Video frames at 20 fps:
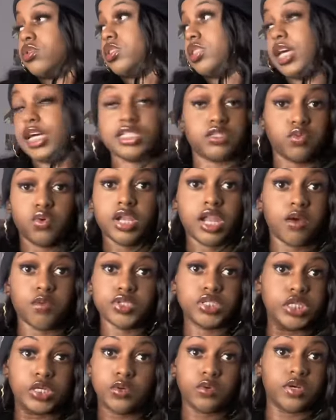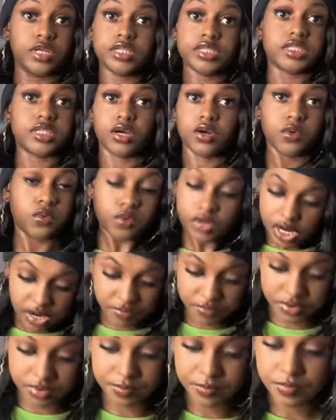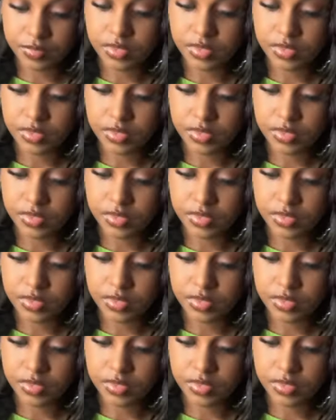That's what they was doing, so whatever.